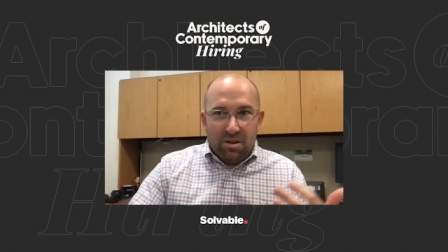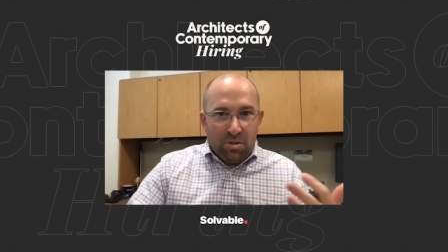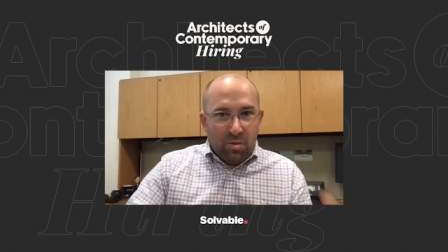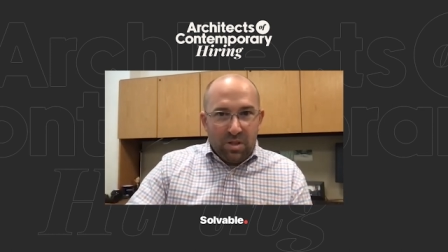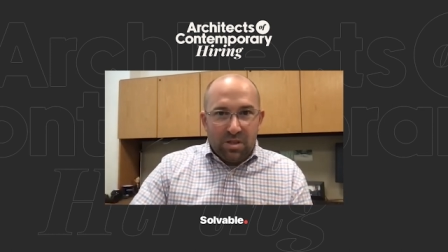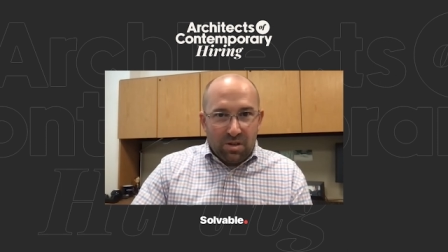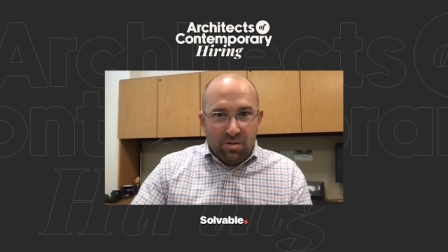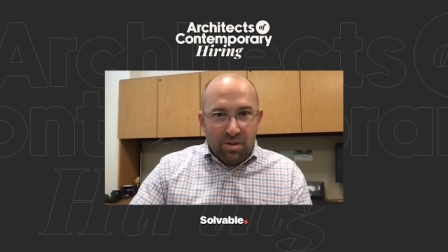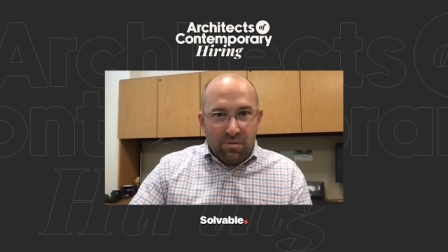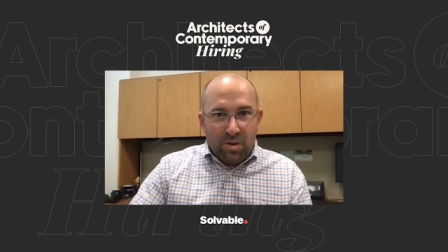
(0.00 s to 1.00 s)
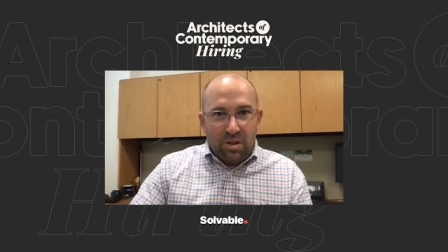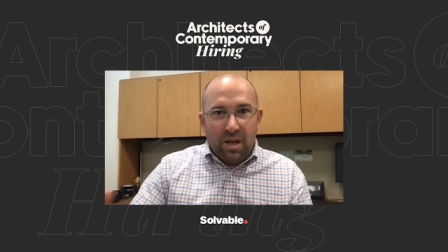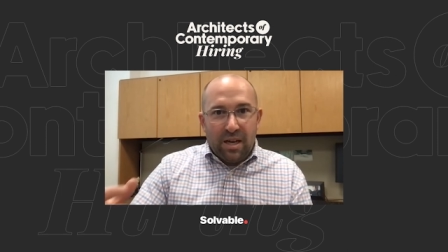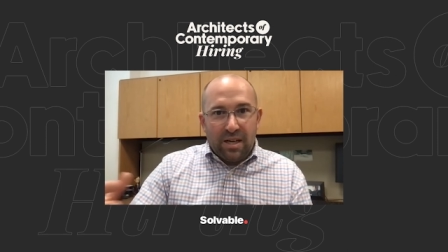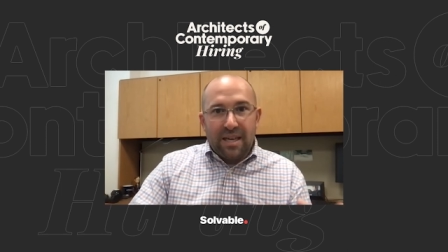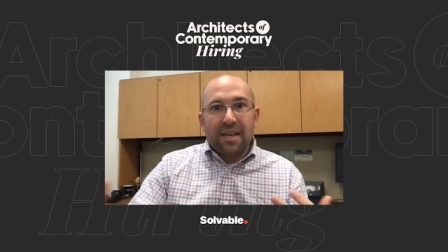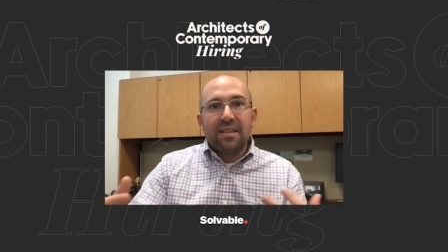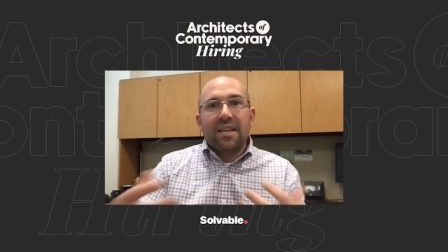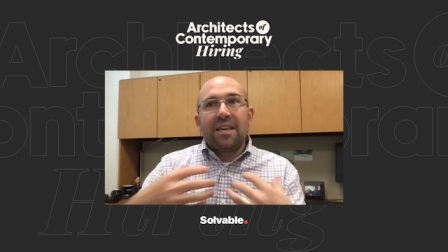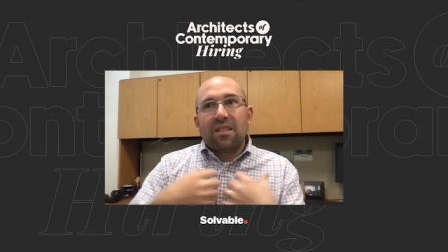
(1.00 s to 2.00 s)
they're the ones that are on the front line, and
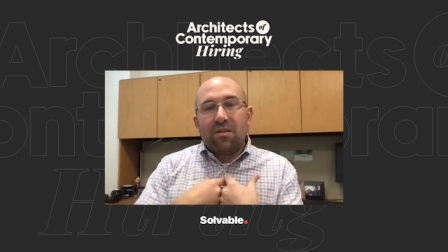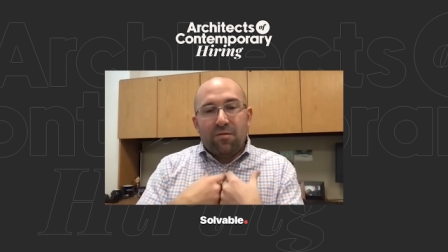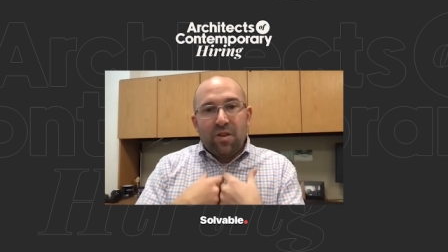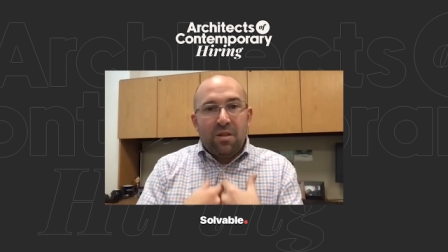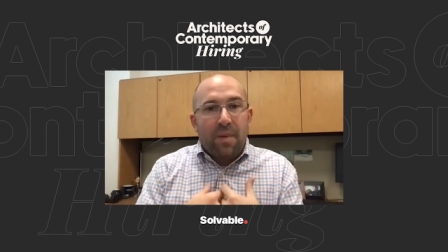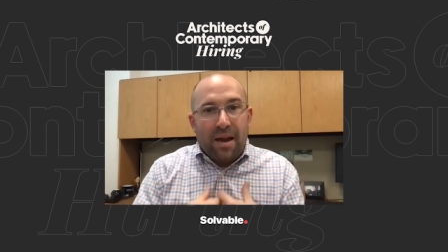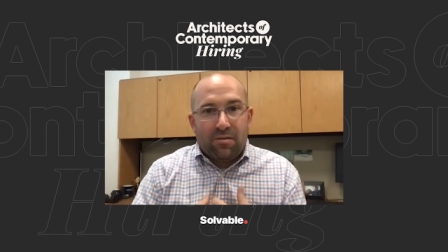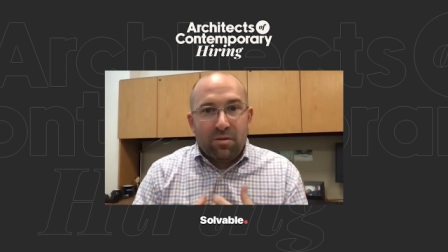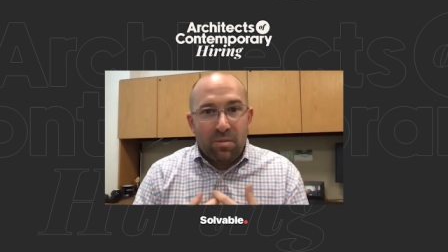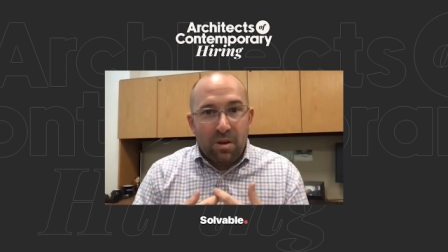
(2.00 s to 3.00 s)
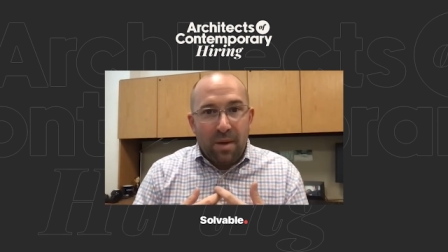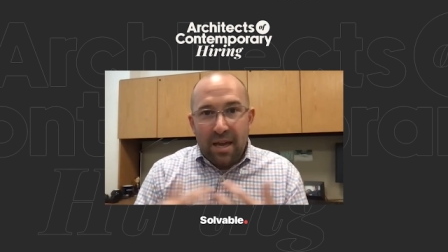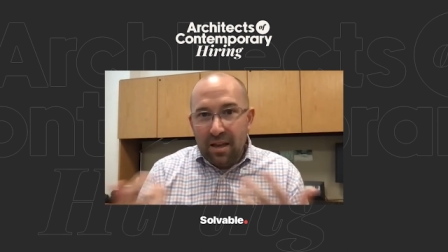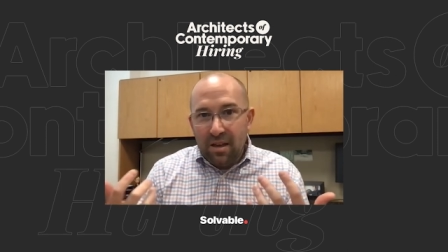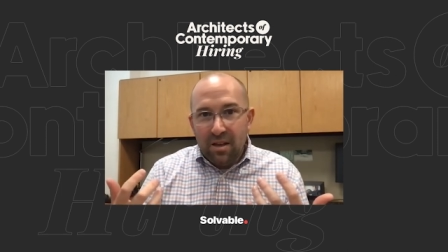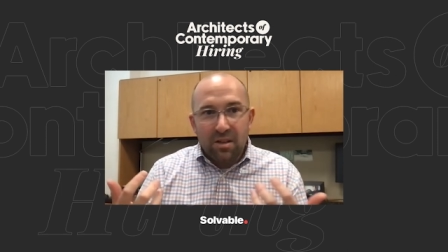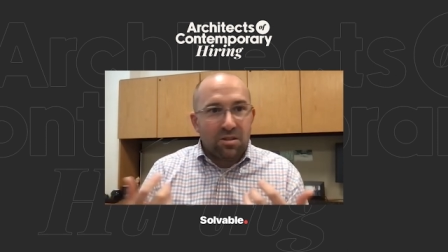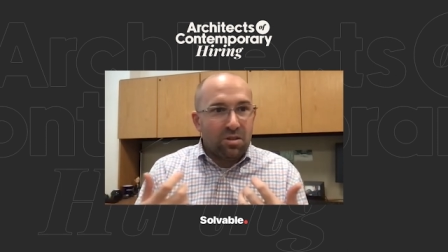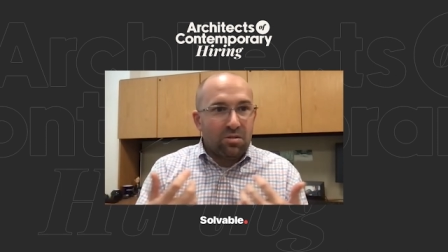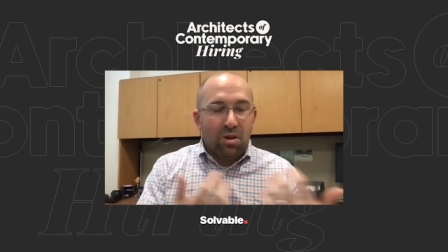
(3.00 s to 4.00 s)
getting the feedback from them. Hey,
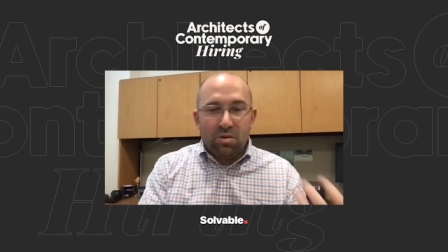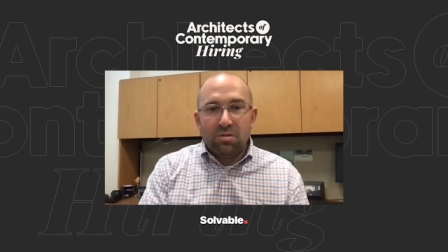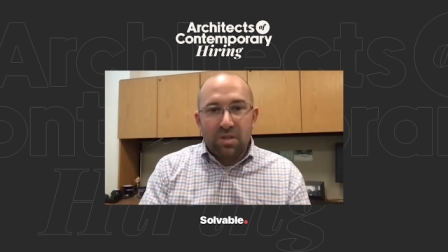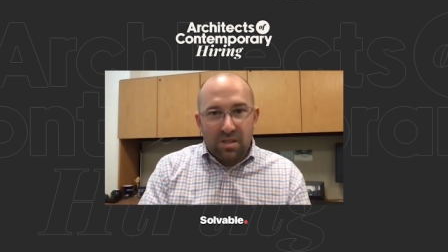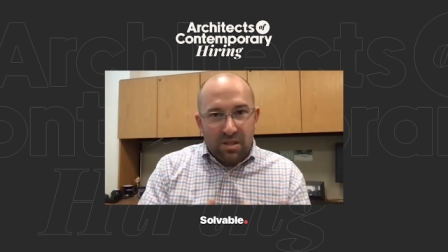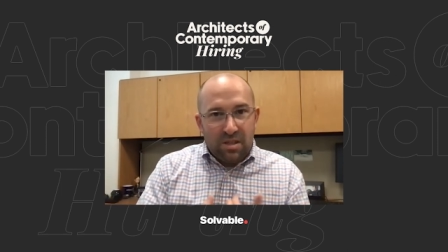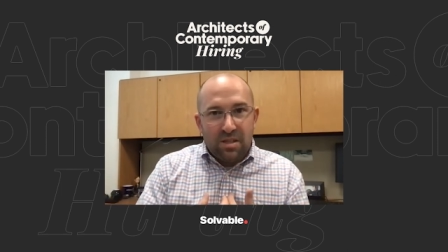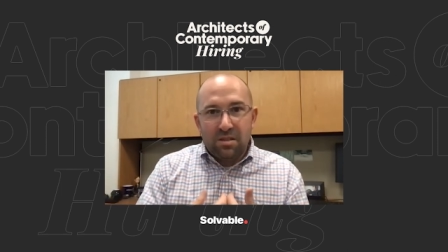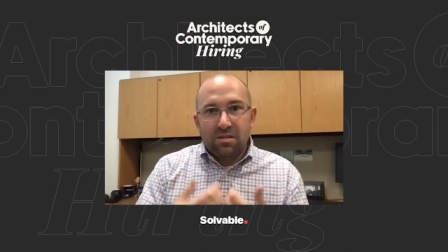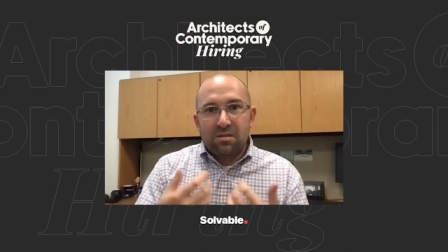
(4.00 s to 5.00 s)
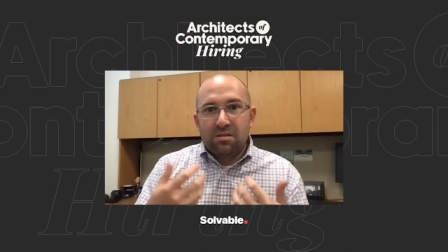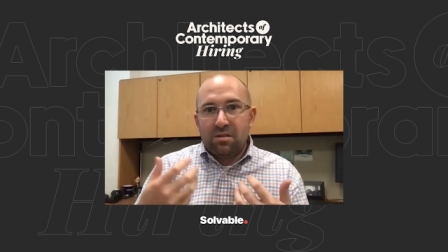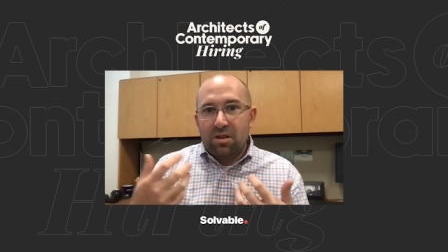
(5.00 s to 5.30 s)
do you know who DISA is?